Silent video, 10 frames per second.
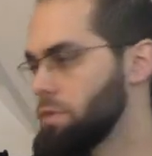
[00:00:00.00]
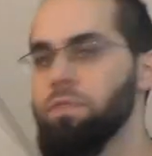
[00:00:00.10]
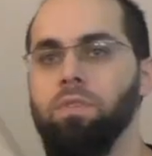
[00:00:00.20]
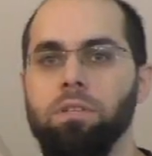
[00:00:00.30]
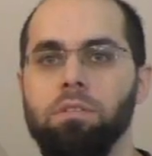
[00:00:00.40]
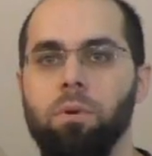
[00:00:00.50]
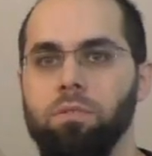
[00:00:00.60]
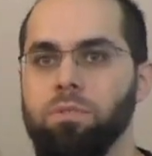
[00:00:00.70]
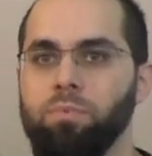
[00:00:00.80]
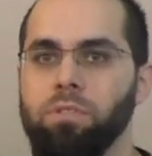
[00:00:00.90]
other things
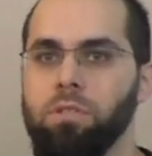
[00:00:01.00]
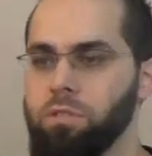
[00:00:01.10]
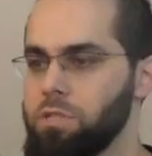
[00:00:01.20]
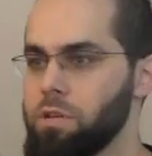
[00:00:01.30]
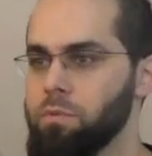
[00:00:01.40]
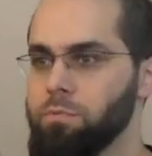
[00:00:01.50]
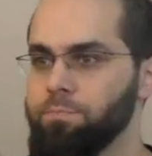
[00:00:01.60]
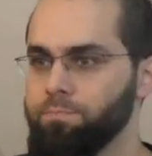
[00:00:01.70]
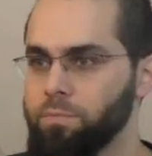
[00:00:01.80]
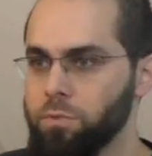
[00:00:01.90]
about this printer in general.
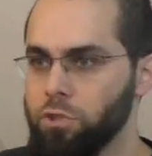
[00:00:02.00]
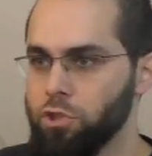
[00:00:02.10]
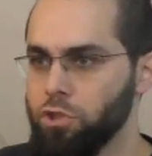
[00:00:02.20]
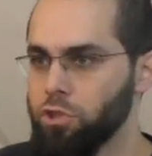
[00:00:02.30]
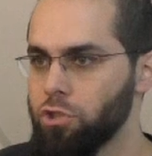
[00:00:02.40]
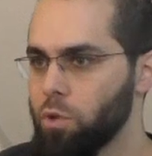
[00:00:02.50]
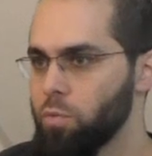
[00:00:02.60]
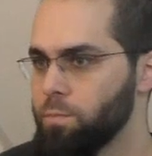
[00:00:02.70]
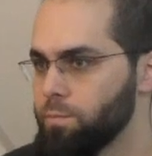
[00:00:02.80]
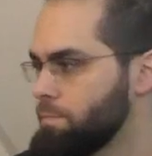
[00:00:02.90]

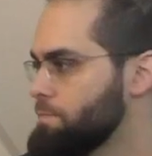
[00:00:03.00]
So